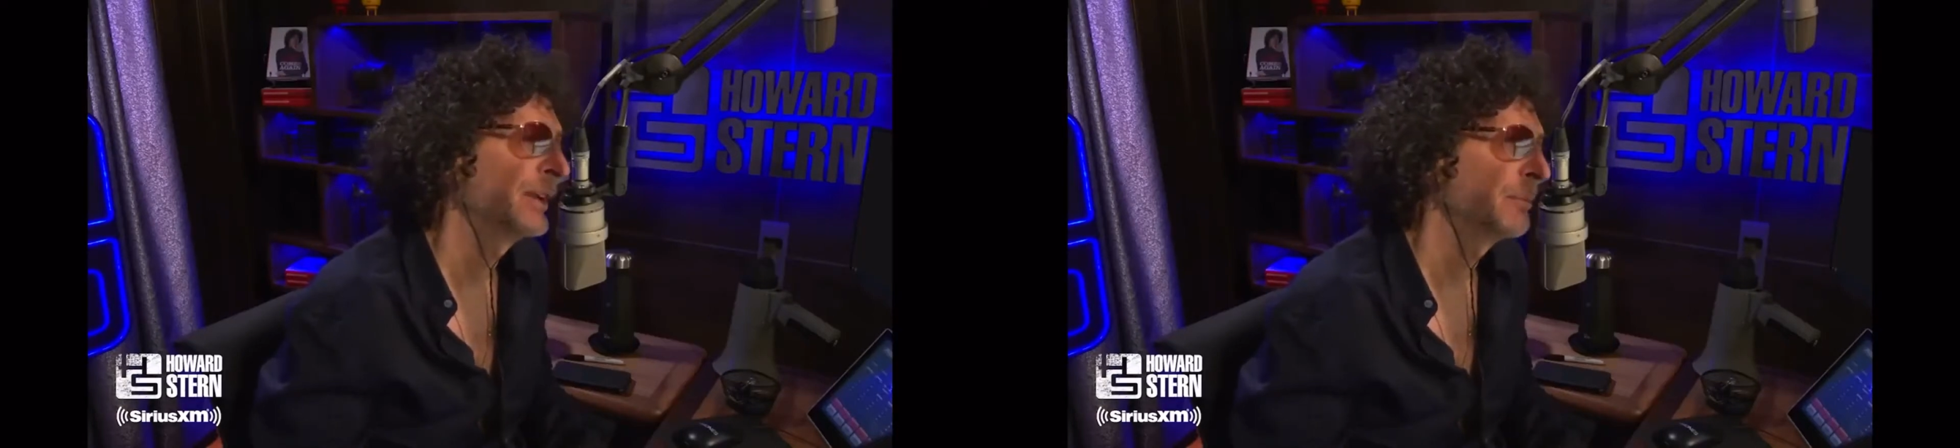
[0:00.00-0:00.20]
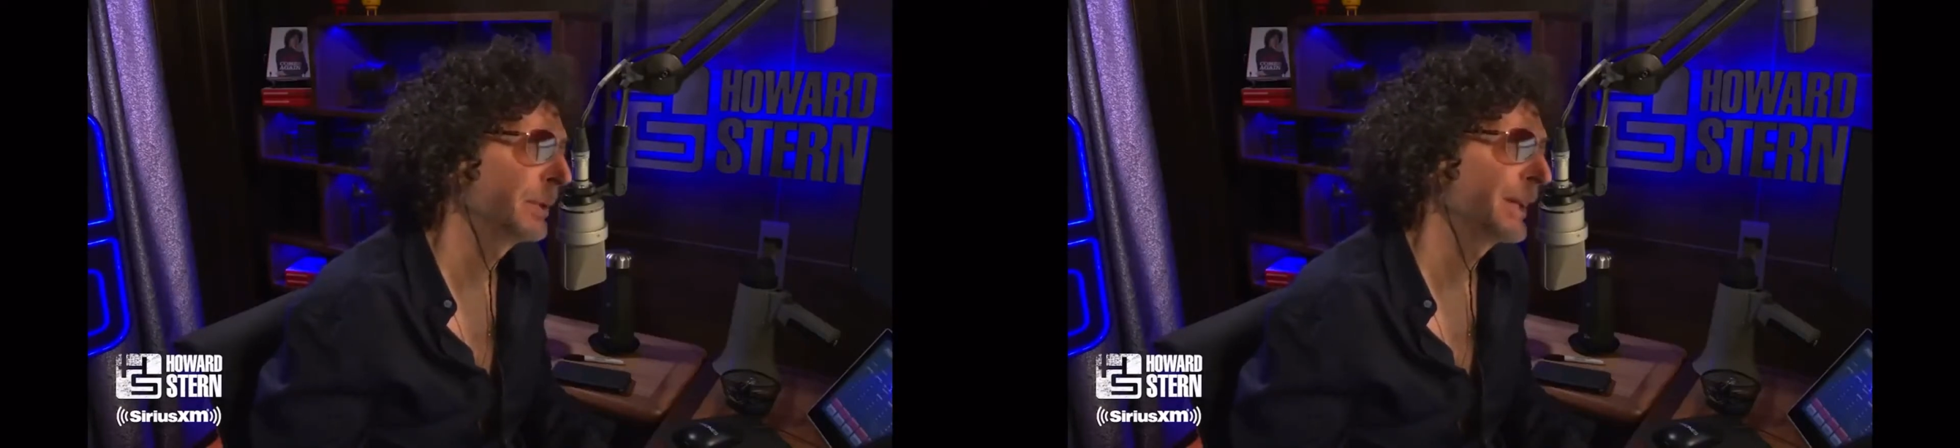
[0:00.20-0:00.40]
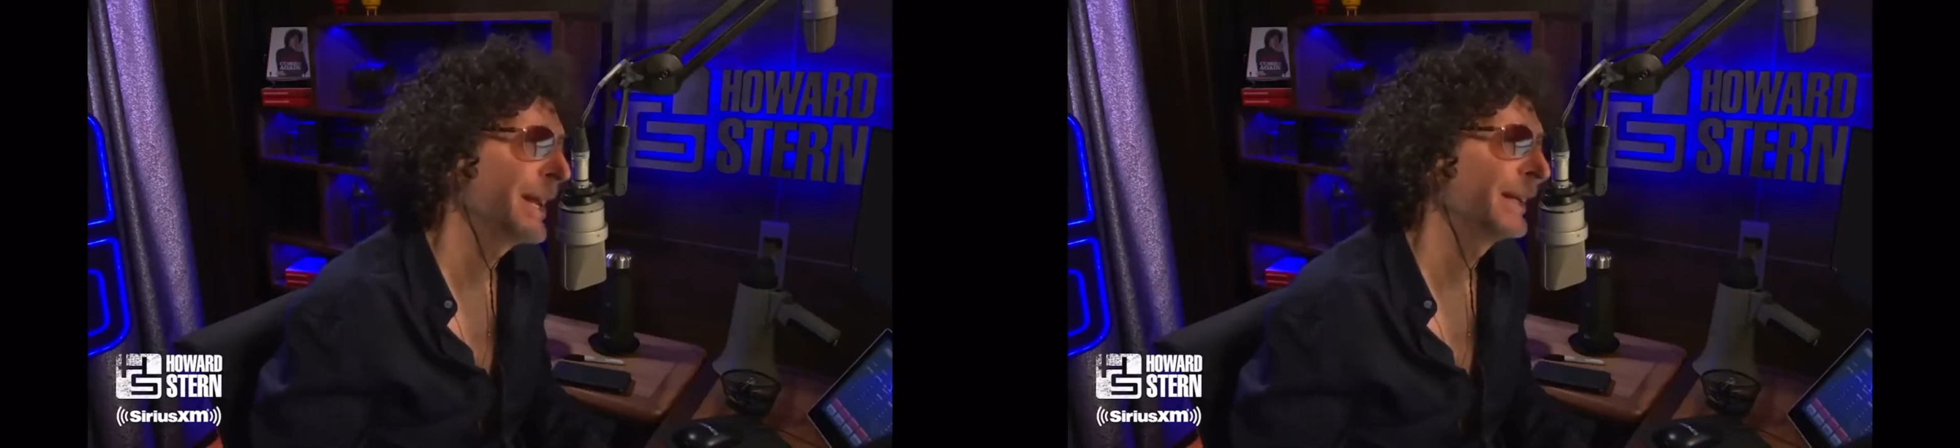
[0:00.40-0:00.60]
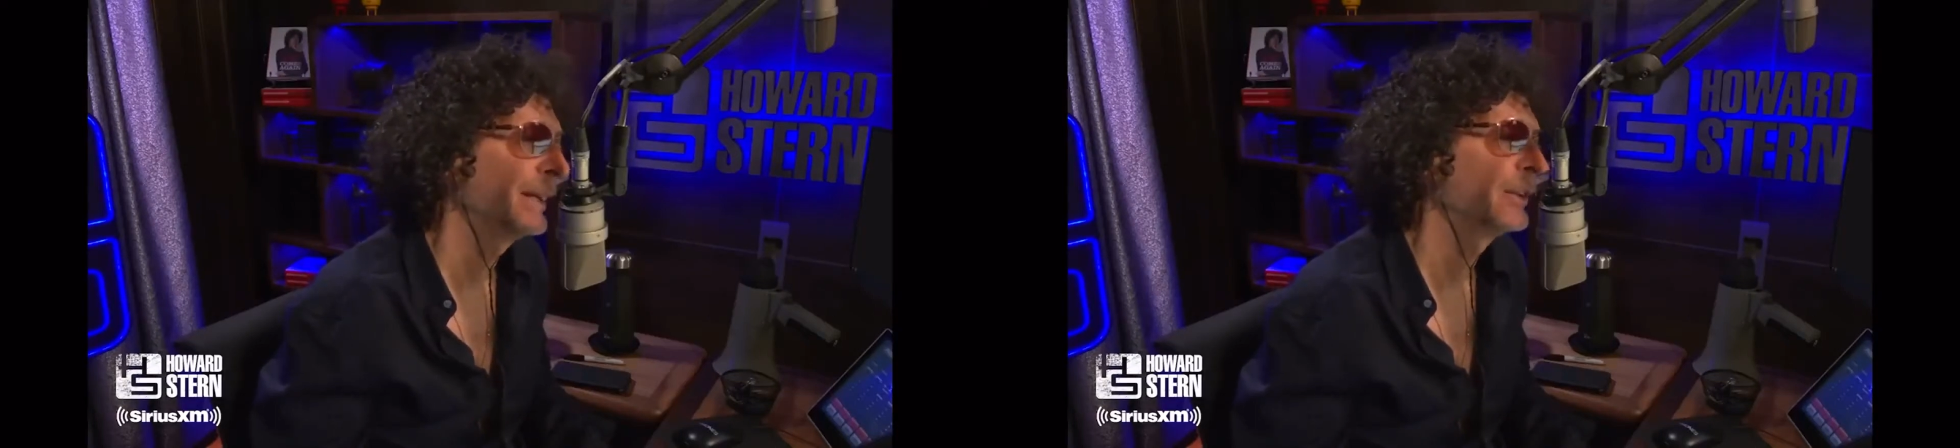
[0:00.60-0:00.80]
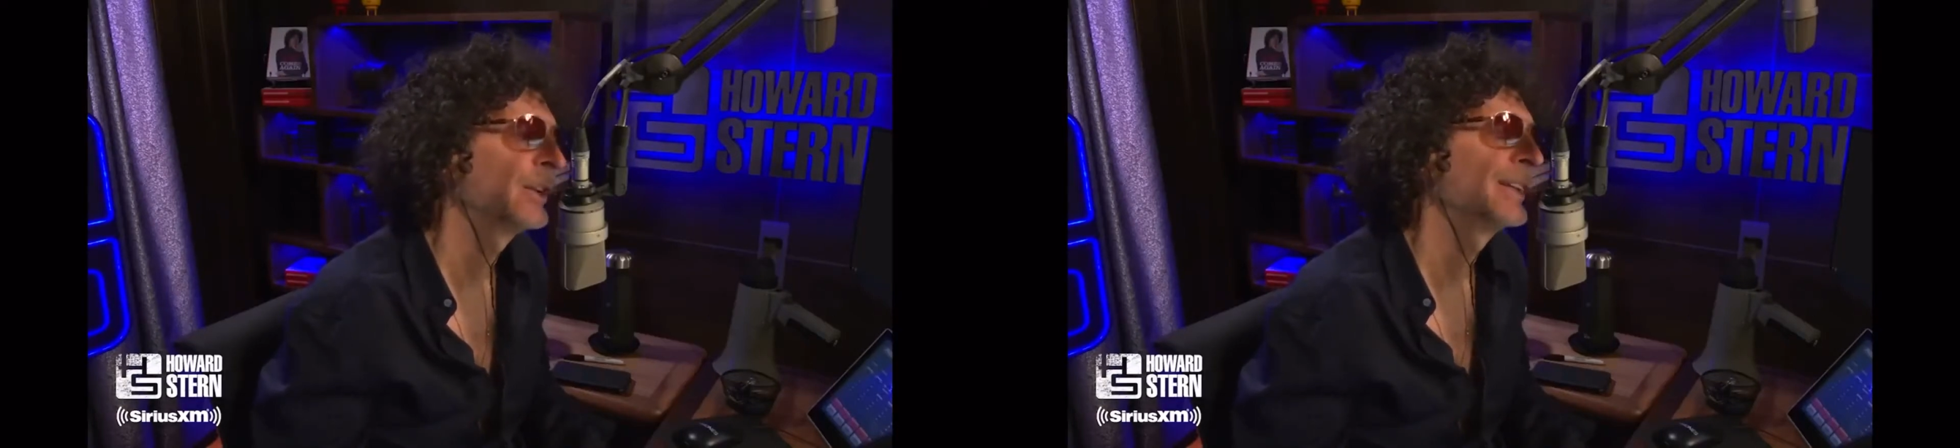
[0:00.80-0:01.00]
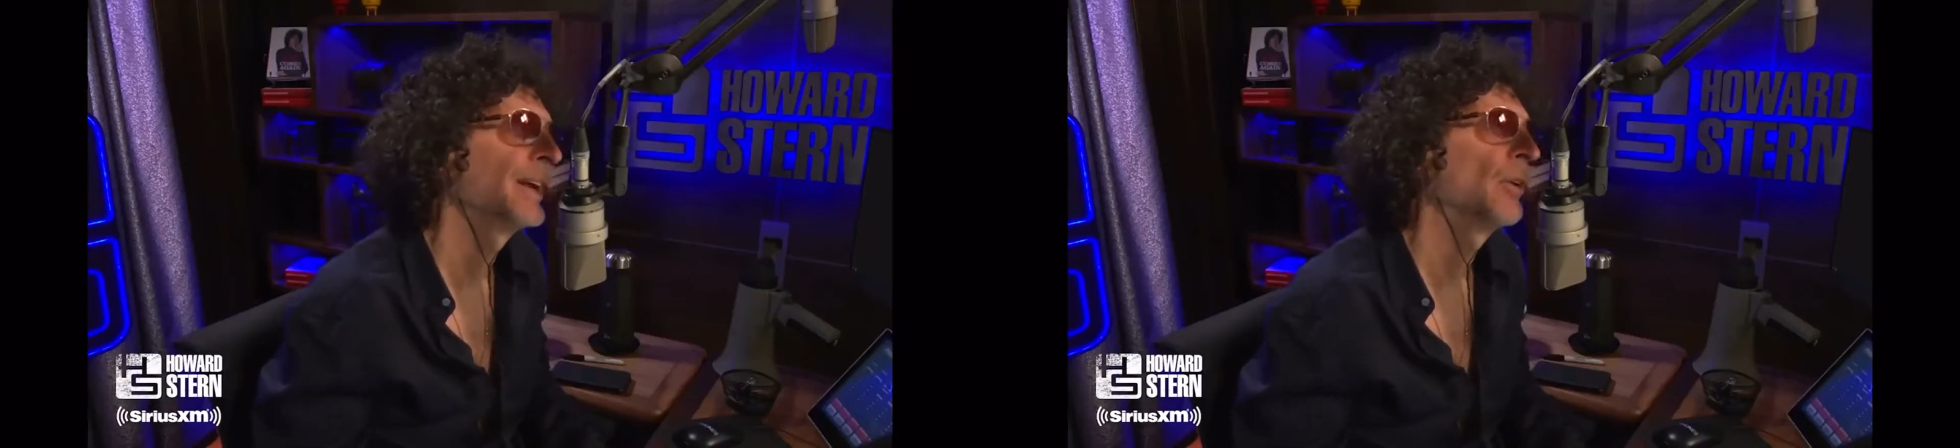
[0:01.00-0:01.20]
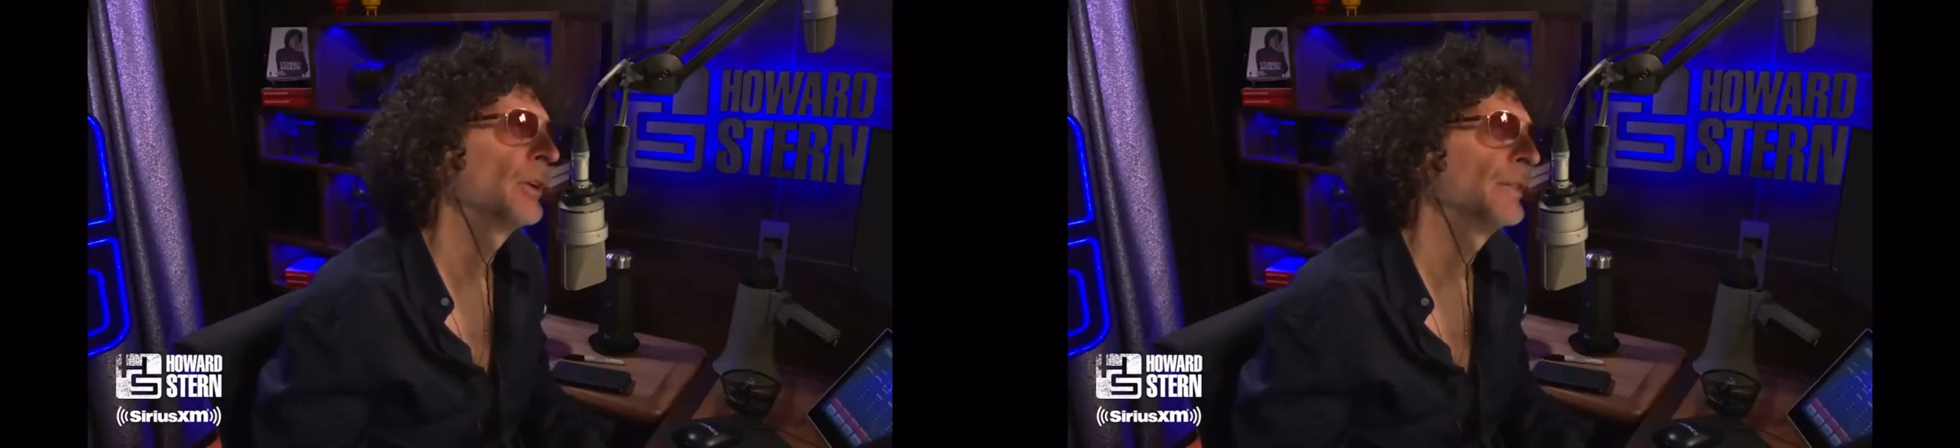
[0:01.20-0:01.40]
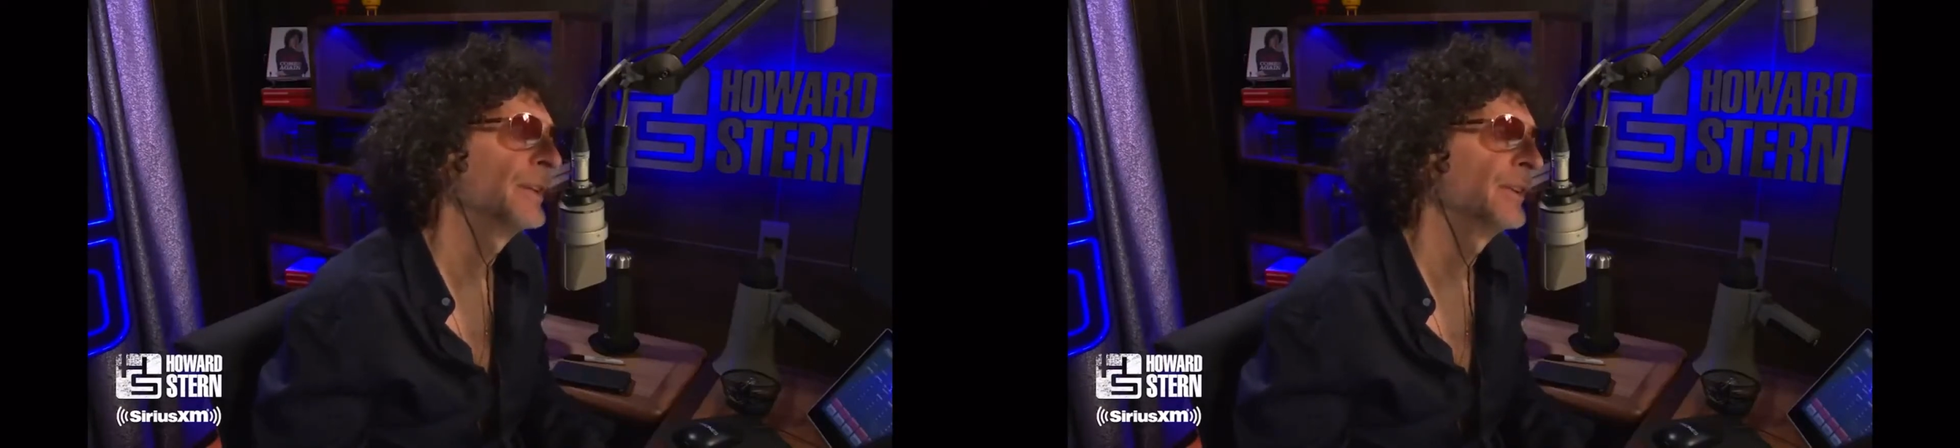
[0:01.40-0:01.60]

and playing to get all of these